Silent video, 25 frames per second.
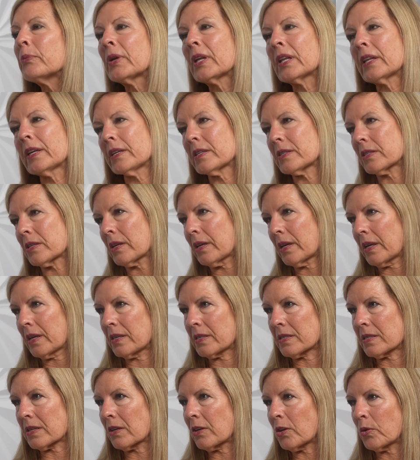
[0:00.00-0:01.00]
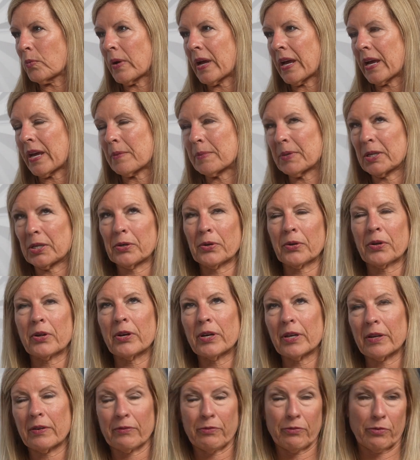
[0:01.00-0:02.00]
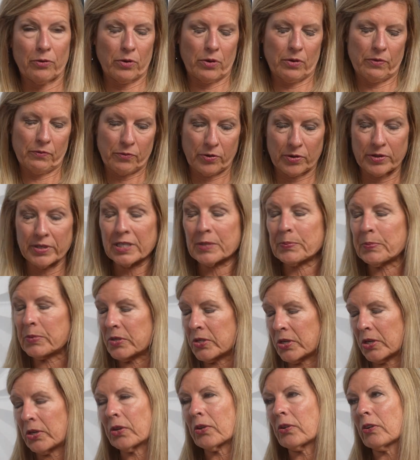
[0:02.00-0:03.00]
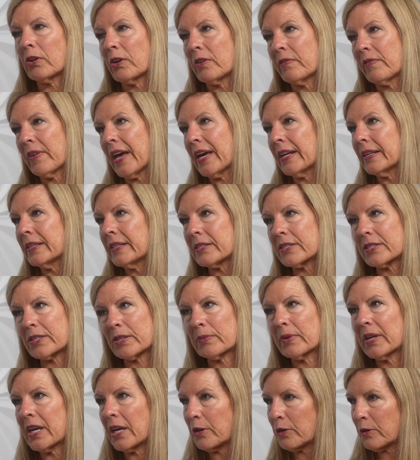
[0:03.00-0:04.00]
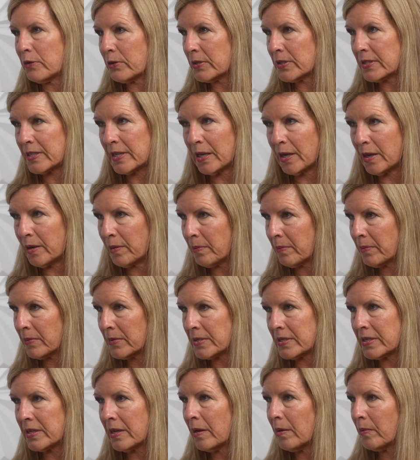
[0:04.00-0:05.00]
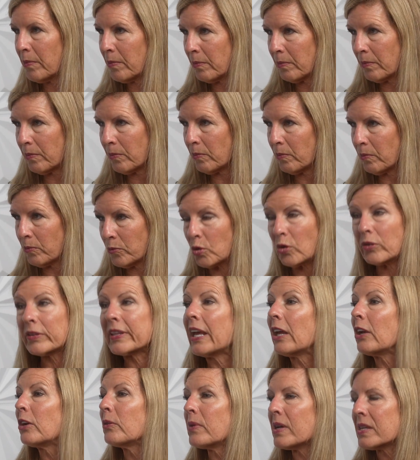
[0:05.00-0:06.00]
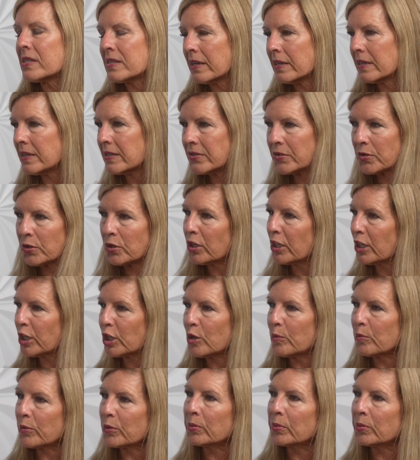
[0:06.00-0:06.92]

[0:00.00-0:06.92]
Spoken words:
really is a good way. I mean, you're going to for this particular event. It's 300 some North County residents are going to come